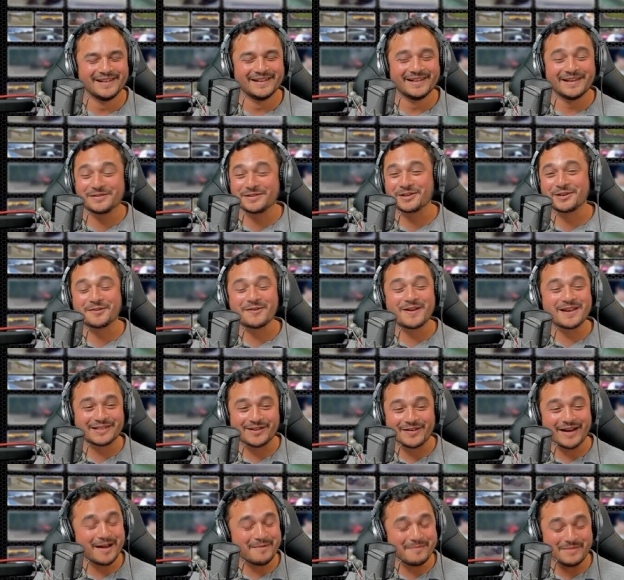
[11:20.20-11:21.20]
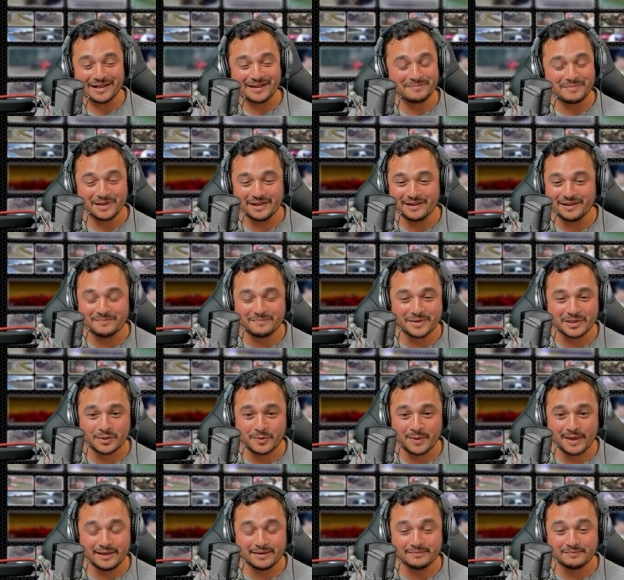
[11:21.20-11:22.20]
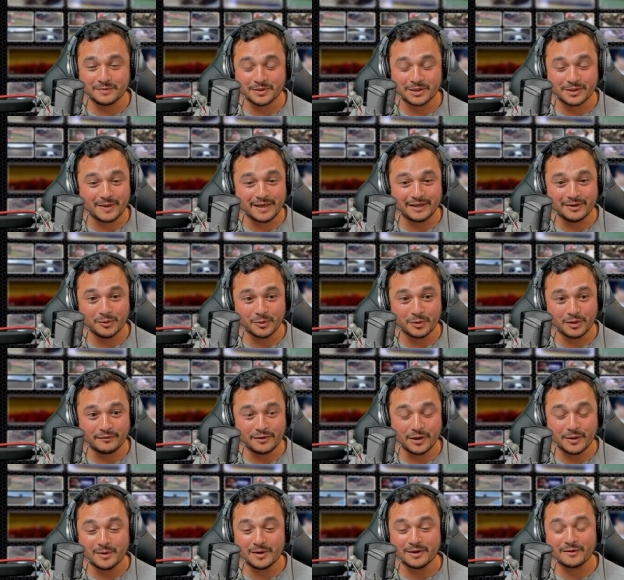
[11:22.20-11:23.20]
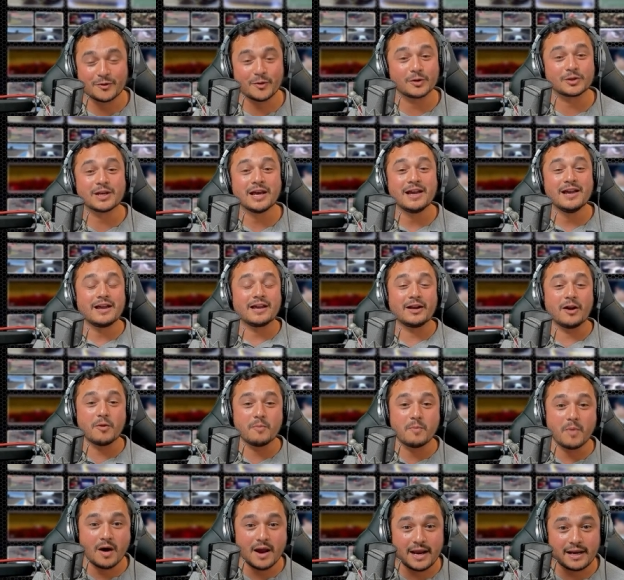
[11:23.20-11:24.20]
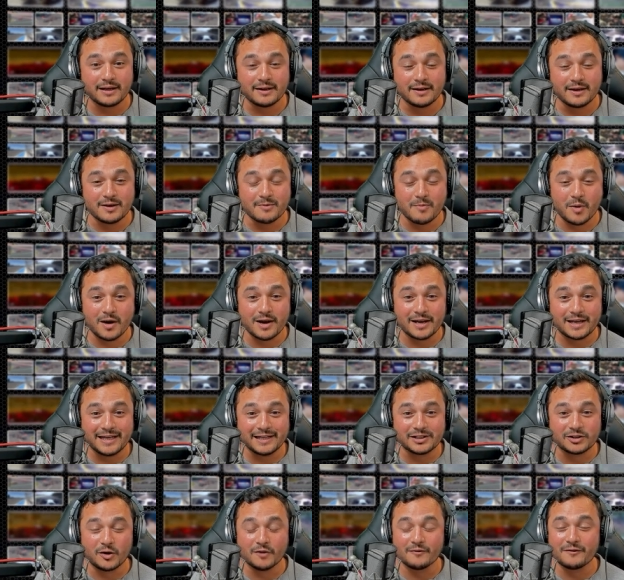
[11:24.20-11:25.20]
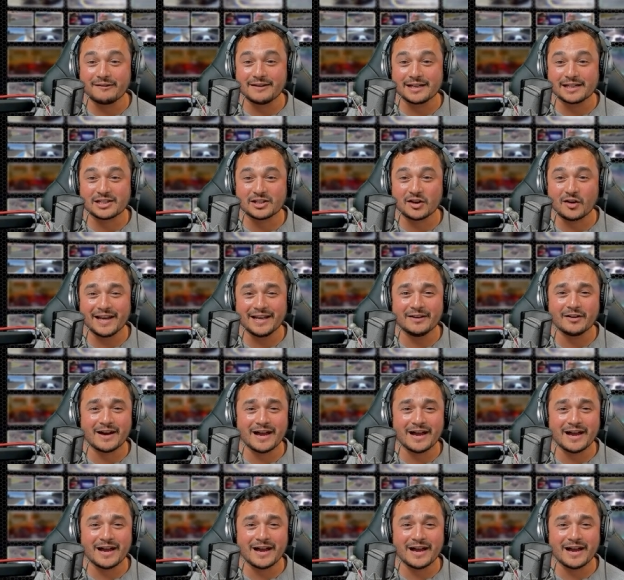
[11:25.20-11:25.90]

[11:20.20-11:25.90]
There was a great dynamic be- between between all of you, and of course, you know my my kids got very excited.